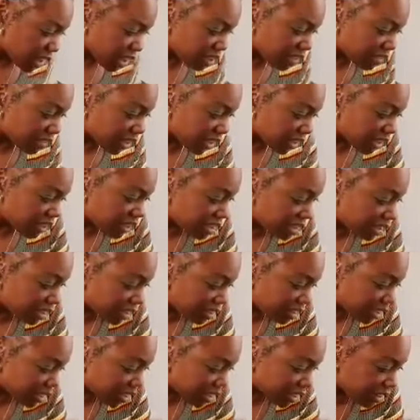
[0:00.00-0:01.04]
kind of like a dead
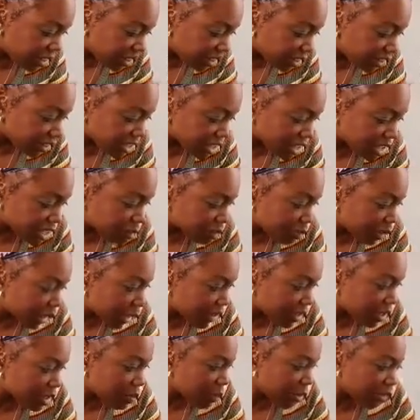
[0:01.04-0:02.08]
looking card, this
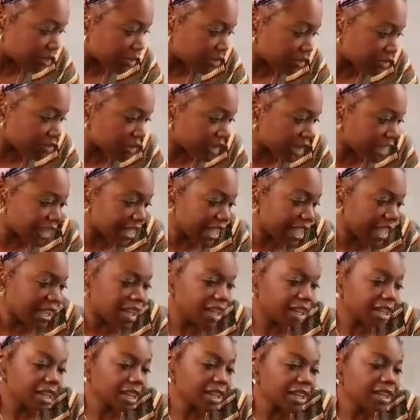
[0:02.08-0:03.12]
Spirit of the Fly. Yeah.
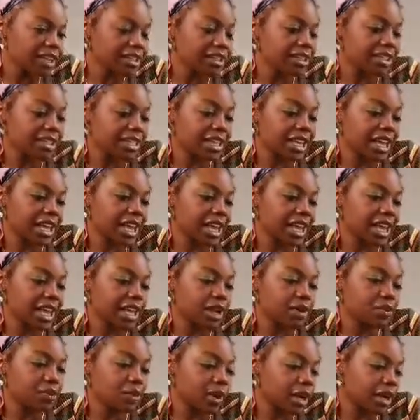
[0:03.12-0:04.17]

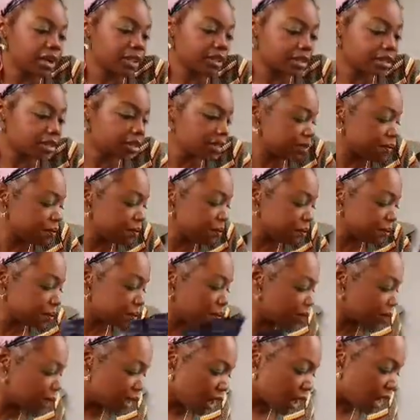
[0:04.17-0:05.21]
Decay, rotten.
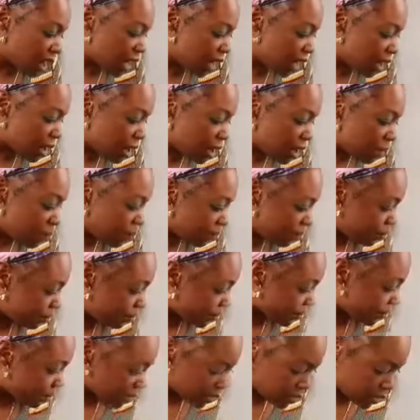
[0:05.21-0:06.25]
Let
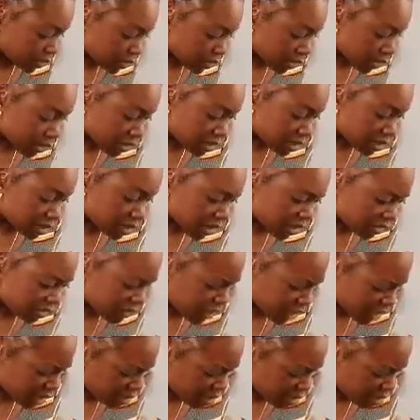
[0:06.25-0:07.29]
me see. I
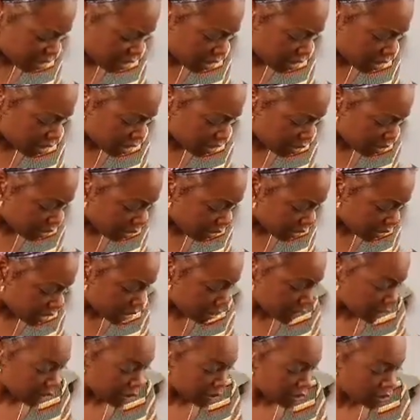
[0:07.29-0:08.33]
feel like I saw another one. Here
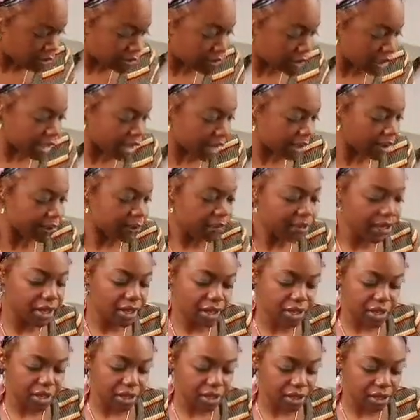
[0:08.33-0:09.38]
we go. Yeah.
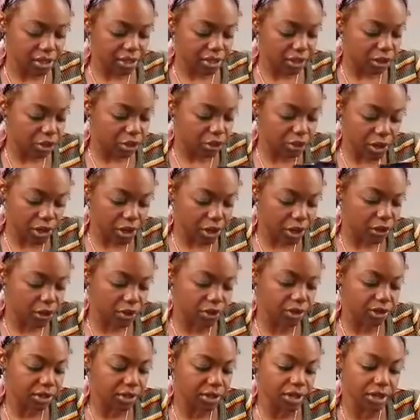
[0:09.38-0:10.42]
The Crow,
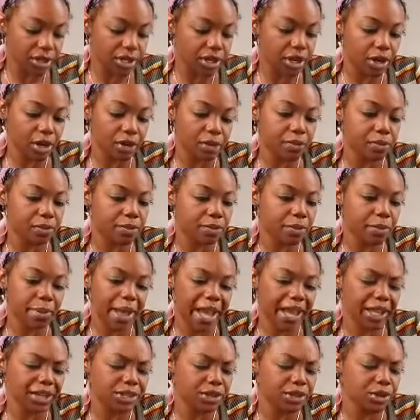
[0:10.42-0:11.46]
you know,
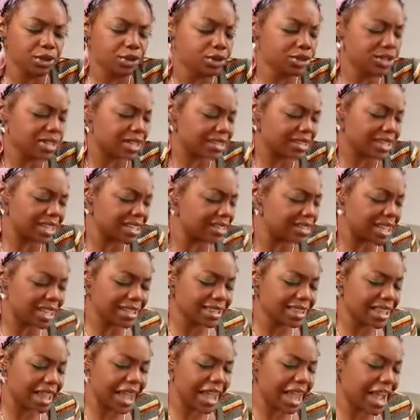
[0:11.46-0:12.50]
bad news and things
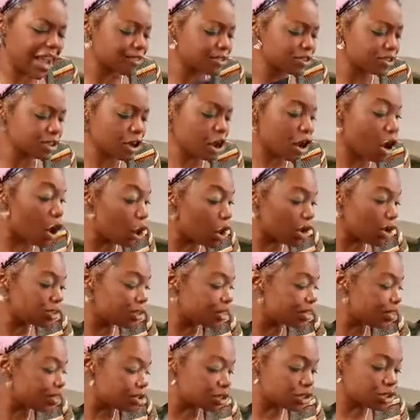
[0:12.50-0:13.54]
like that. After all
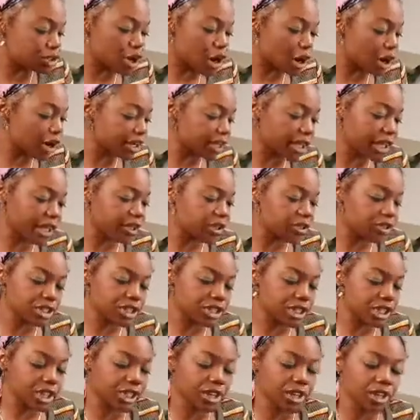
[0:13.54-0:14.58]
this dark
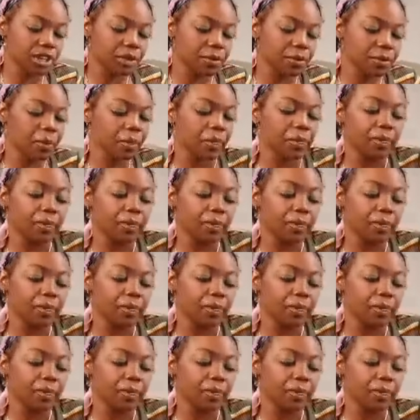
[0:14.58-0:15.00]
energy here,